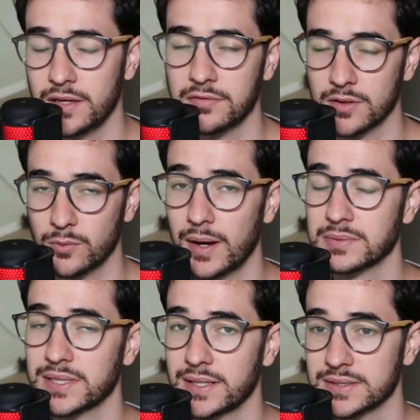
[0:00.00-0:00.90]
Even the
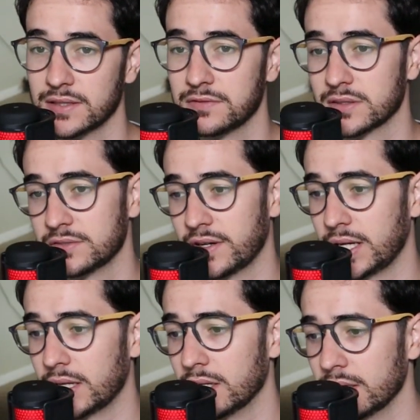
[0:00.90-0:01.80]
website itself looks
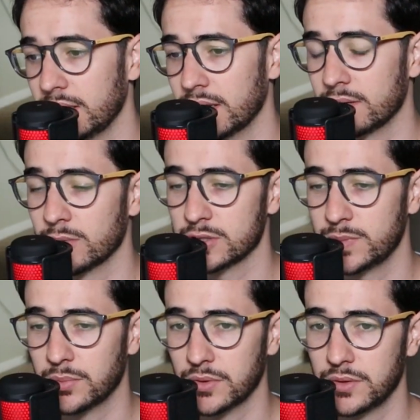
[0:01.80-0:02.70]
very clunky, and most
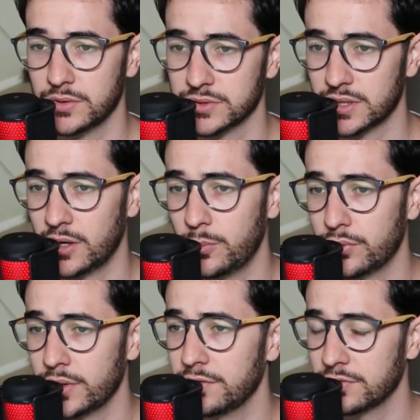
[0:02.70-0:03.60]
people who use it are
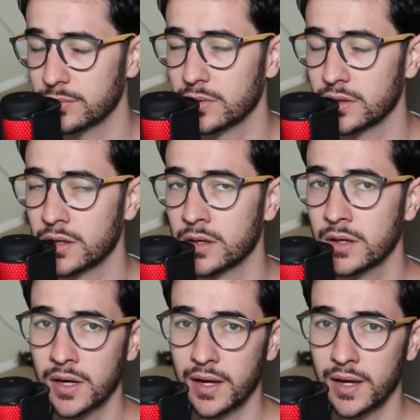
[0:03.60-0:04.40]
pretty familiar